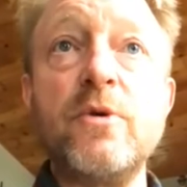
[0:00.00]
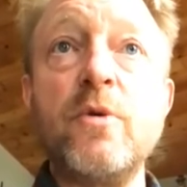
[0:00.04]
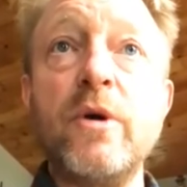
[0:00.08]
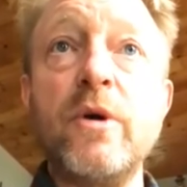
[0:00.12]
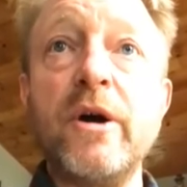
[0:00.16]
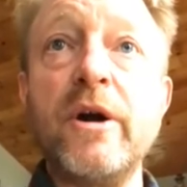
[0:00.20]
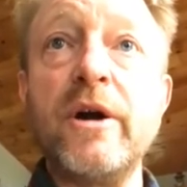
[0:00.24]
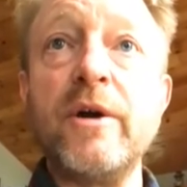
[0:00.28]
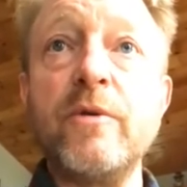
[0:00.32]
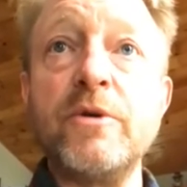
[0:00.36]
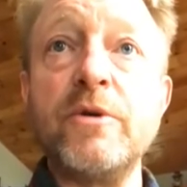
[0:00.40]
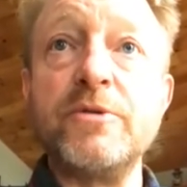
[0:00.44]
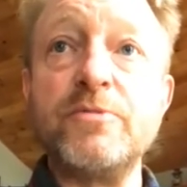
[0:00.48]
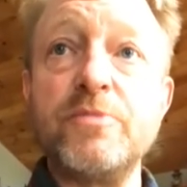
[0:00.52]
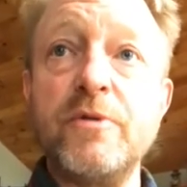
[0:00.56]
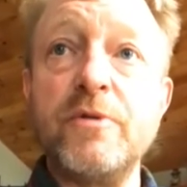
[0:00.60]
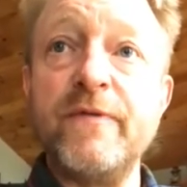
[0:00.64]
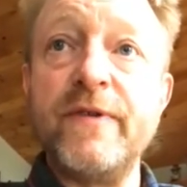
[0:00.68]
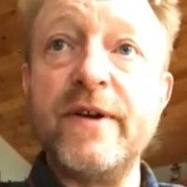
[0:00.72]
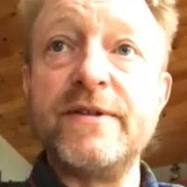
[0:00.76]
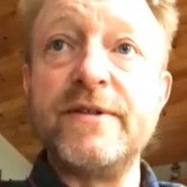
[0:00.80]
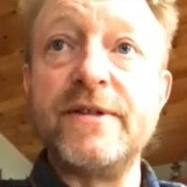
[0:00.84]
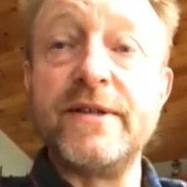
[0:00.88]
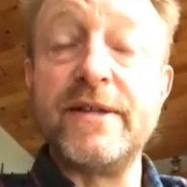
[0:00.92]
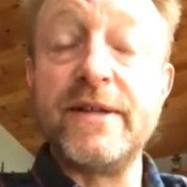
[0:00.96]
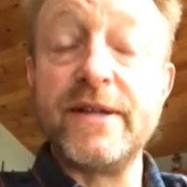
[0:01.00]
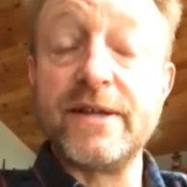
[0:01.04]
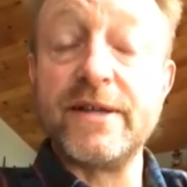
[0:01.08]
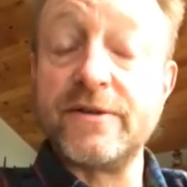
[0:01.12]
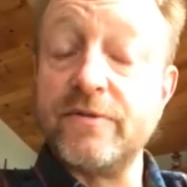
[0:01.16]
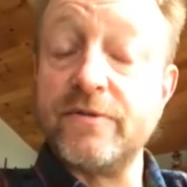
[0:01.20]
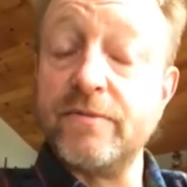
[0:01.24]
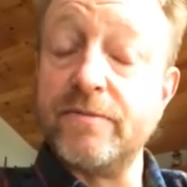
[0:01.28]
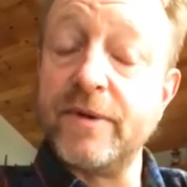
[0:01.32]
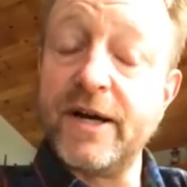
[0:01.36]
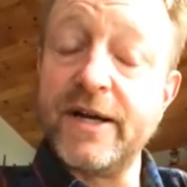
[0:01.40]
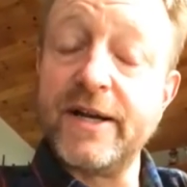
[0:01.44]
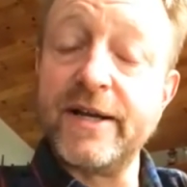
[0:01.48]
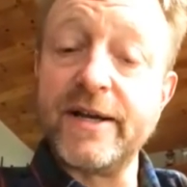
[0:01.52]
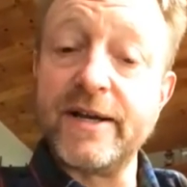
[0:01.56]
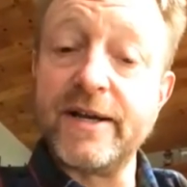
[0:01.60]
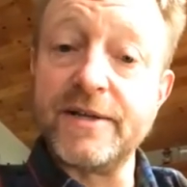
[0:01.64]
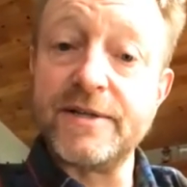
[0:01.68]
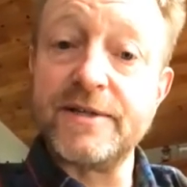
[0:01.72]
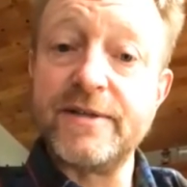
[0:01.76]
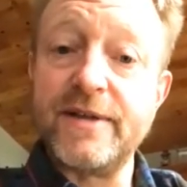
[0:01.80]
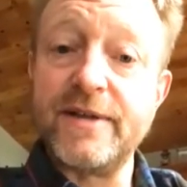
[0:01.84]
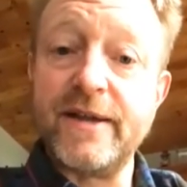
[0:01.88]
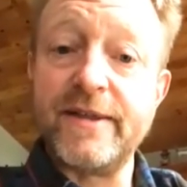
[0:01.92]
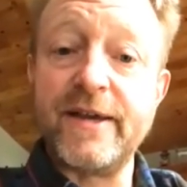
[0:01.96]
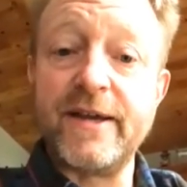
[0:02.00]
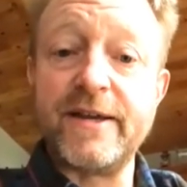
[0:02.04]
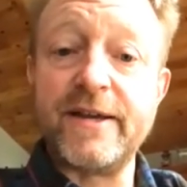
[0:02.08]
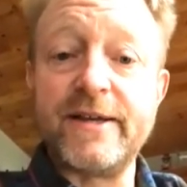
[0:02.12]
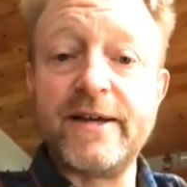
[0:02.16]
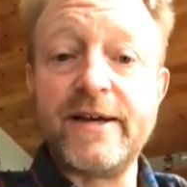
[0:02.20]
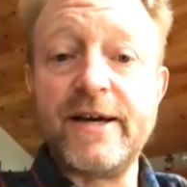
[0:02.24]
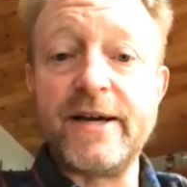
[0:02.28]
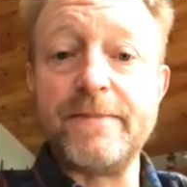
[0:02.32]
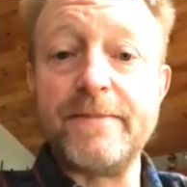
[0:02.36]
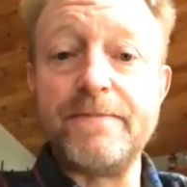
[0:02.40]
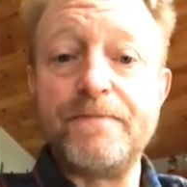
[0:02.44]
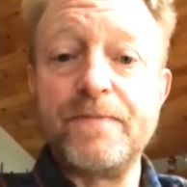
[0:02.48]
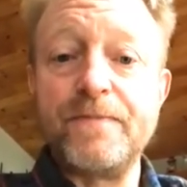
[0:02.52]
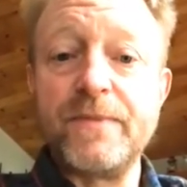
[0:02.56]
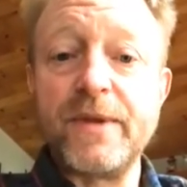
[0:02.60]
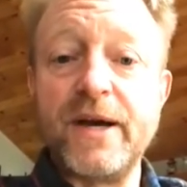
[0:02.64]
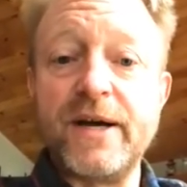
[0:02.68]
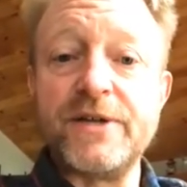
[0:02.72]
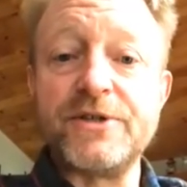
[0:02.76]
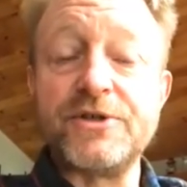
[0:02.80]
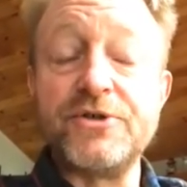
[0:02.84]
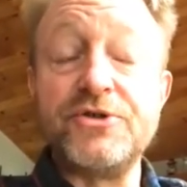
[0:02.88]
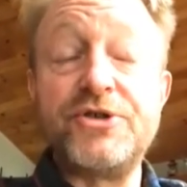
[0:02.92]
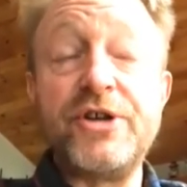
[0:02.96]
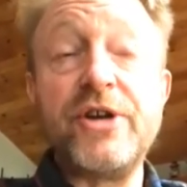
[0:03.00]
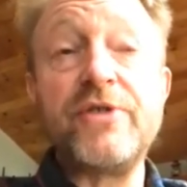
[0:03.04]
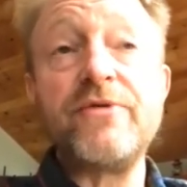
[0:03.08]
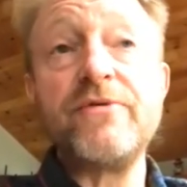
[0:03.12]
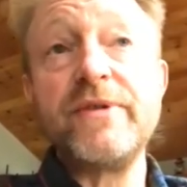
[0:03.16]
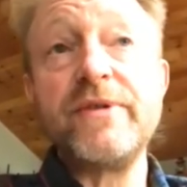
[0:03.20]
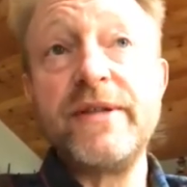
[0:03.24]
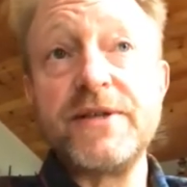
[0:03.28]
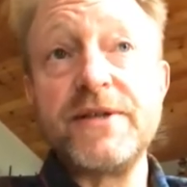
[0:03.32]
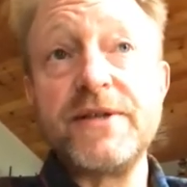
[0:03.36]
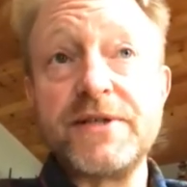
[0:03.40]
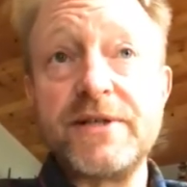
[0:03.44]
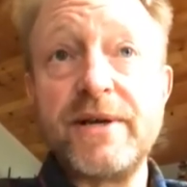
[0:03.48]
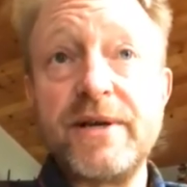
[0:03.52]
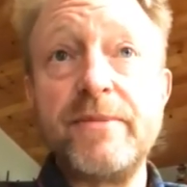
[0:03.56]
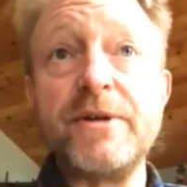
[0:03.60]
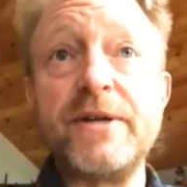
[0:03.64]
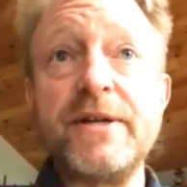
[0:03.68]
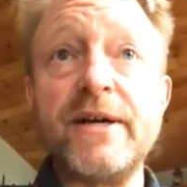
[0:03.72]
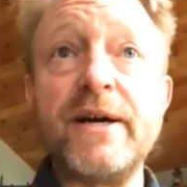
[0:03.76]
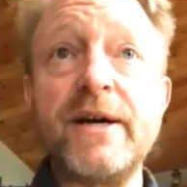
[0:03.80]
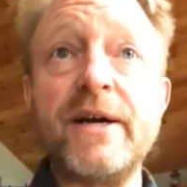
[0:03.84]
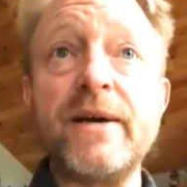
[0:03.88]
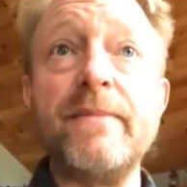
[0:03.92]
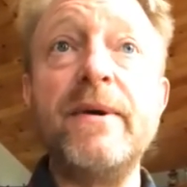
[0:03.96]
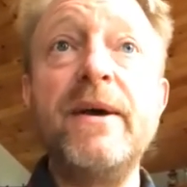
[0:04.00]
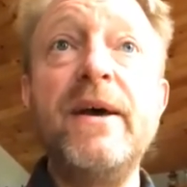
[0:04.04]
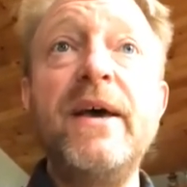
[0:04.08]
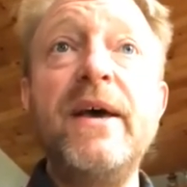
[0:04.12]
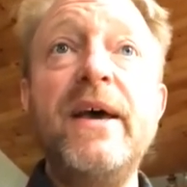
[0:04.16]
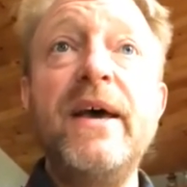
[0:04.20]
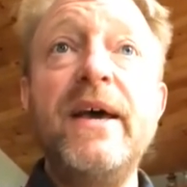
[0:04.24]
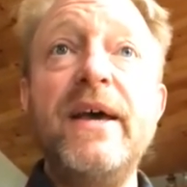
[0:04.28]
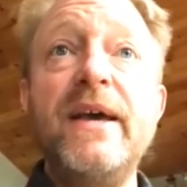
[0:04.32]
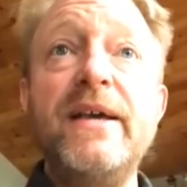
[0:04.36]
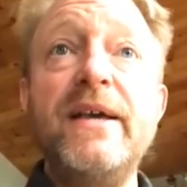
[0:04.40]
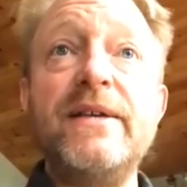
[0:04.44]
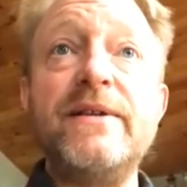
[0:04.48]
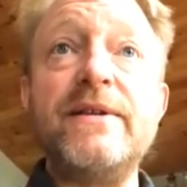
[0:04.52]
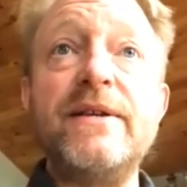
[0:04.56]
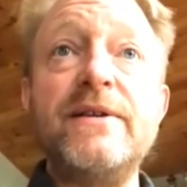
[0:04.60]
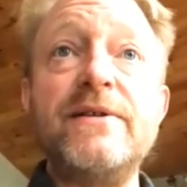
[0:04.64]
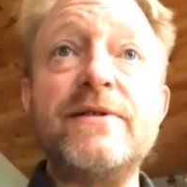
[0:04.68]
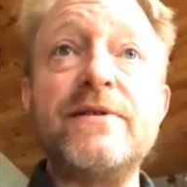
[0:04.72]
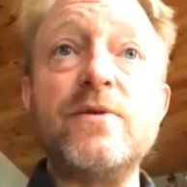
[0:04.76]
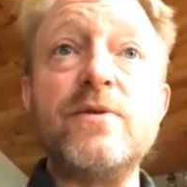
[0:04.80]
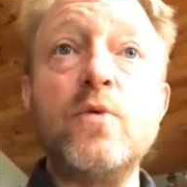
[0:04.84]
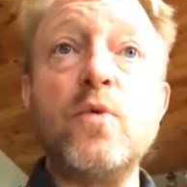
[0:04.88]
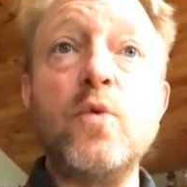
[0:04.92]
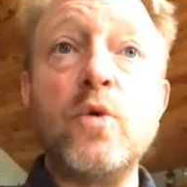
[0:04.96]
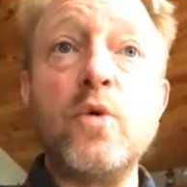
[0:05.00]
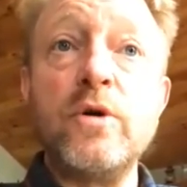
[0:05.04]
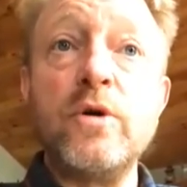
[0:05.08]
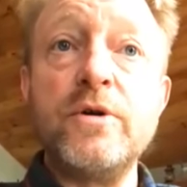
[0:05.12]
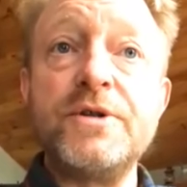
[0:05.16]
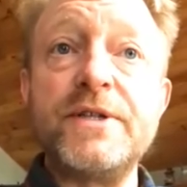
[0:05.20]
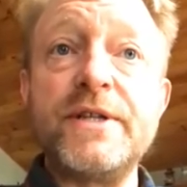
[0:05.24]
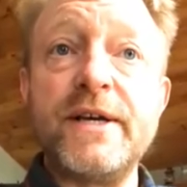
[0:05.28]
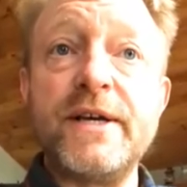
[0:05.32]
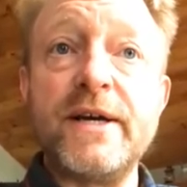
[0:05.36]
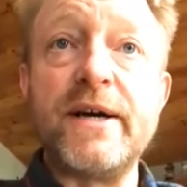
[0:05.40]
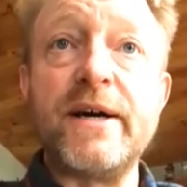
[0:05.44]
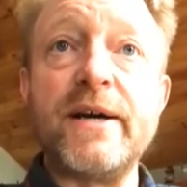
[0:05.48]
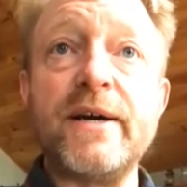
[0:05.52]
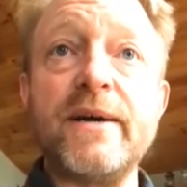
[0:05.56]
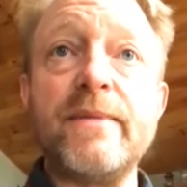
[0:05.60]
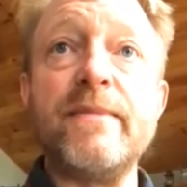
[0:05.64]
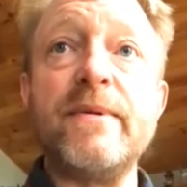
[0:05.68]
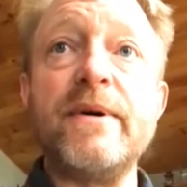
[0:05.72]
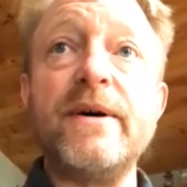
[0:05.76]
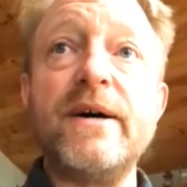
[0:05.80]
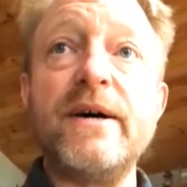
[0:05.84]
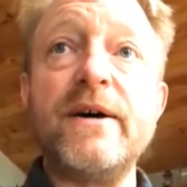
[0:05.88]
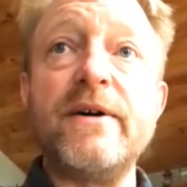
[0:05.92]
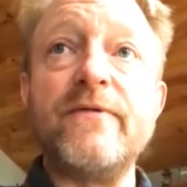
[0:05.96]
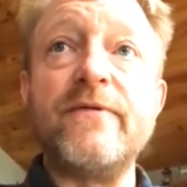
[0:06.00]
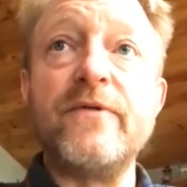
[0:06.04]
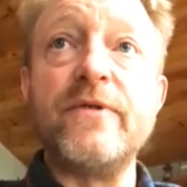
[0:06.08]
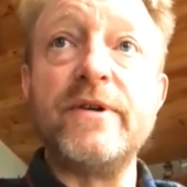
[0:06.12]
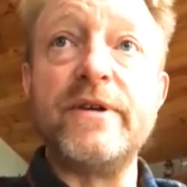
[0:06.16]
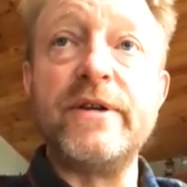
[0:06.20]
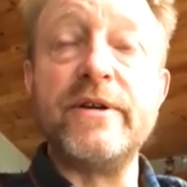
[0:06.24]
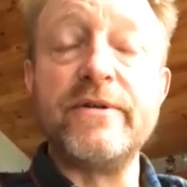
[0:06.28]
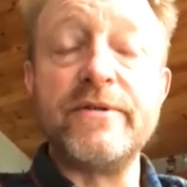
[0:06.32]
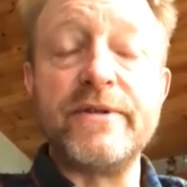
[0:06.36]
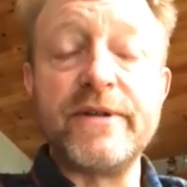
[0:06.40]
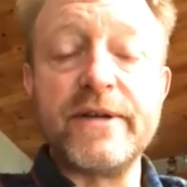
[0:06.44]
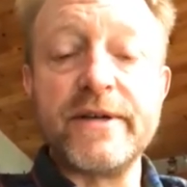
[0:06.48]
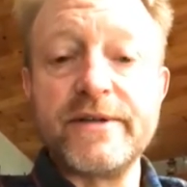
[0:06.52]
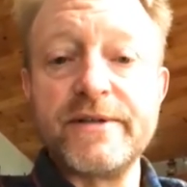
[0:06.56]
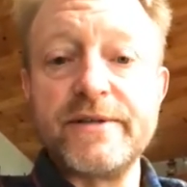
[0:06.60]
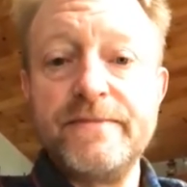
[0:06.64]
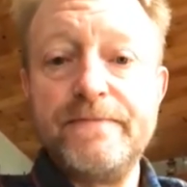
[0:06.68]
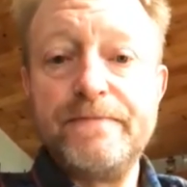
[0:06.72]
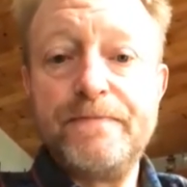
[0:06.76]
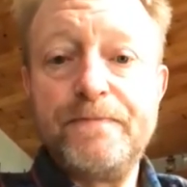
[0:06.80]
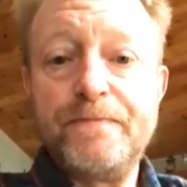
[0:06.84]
wearing, which prevents the ticks from biting us at that time. So generally, the summertime is the worst time for deer ticks.